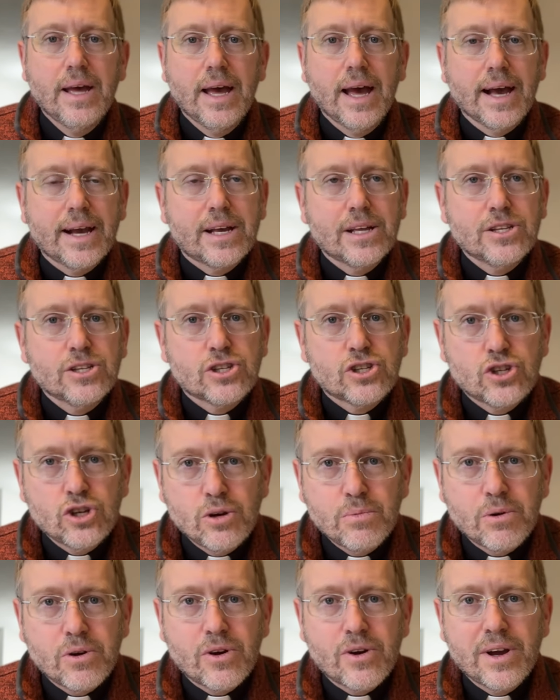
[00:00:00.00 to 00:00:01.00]
a
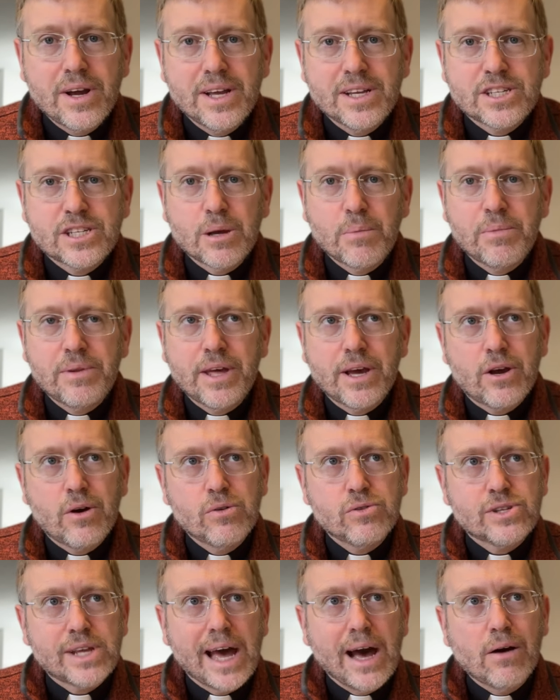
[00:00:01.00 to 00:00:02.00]
consumer is someone that
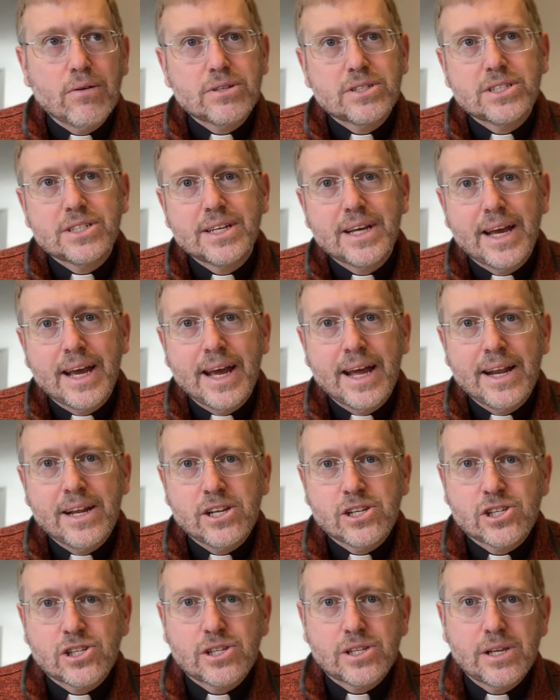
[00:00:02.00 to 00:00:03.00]
goes out and
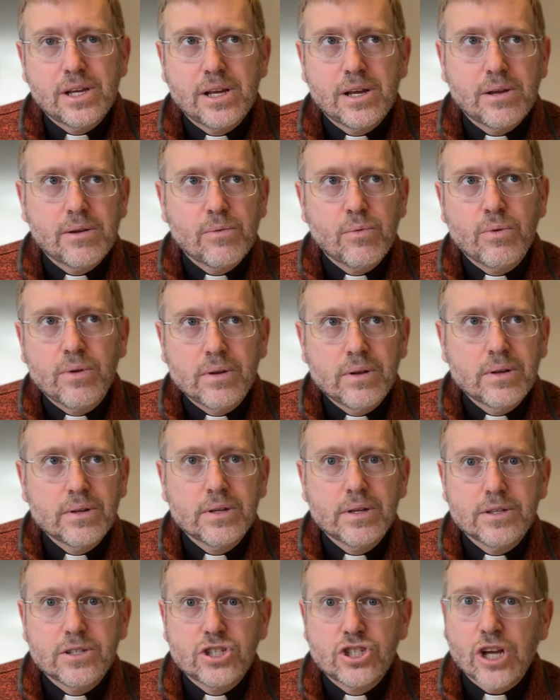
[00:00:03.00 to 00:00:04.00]
just
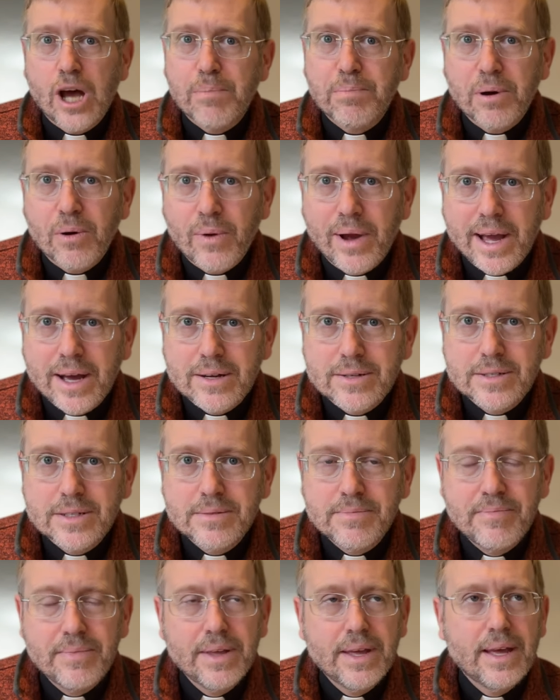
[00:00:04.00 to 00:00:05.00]
will shop around
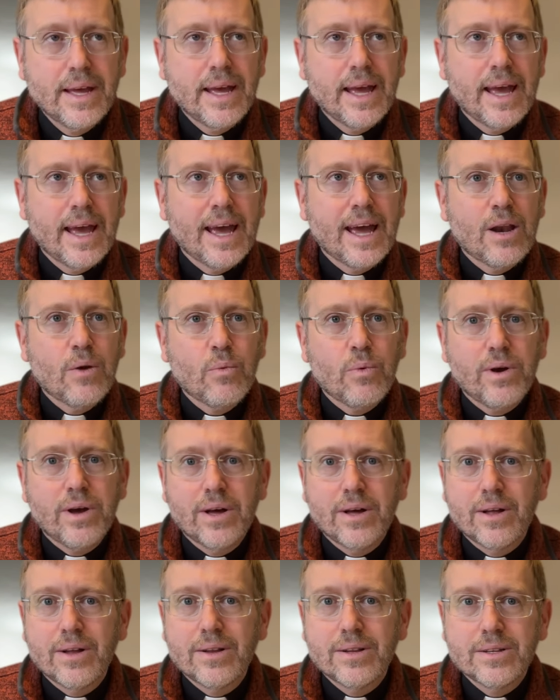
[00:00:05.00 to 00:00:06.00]
and
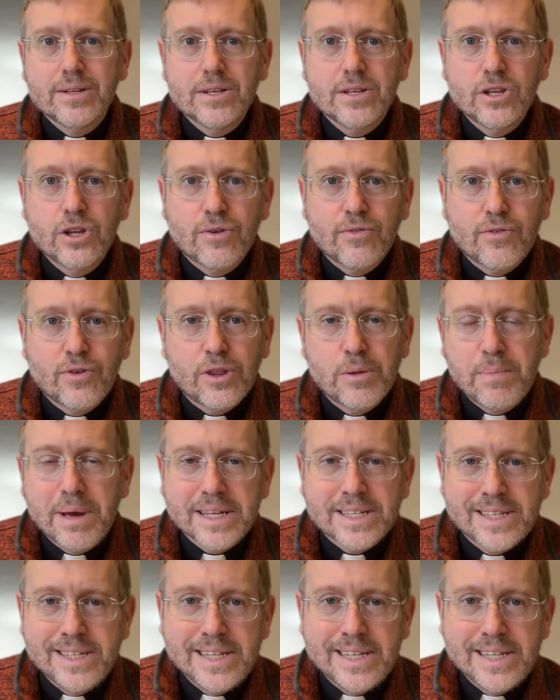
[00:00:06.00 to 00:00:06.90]
will look for the best